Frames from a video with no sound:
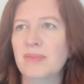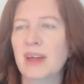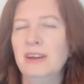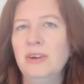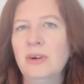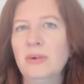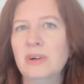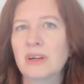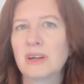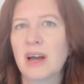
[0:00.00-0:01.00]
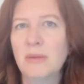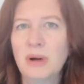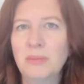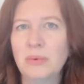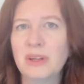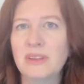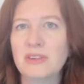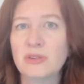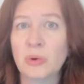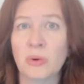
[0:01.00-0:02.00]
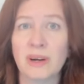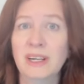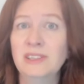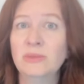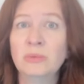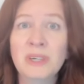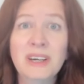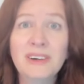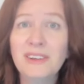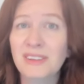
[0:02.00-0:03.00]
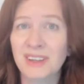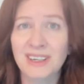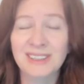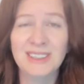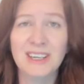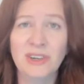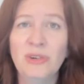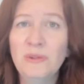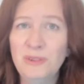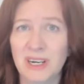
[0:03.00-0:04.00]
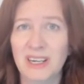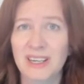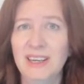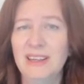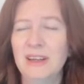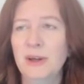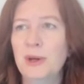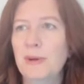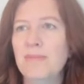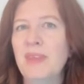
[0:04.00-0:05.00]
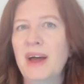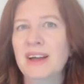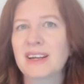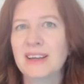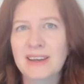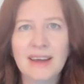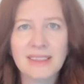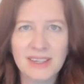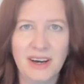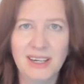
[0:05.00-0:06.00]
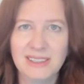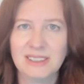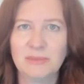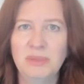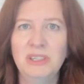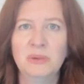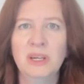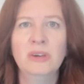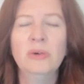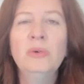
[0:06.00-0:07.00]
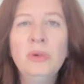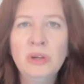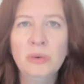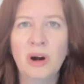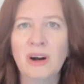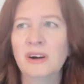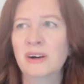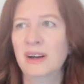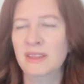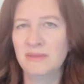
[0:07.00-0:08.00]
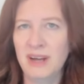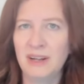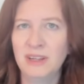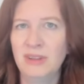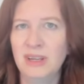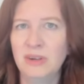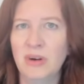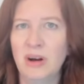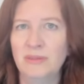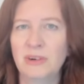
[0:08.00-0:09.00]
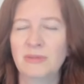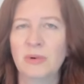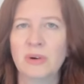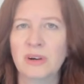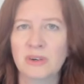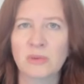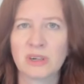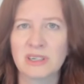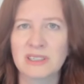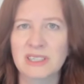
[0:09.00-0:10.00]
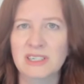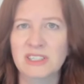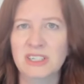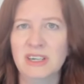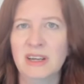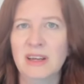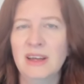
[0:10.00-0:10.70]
and you don't come up with stories, real things that you've done that connect the dots between who you are and the value that you offer for an organization,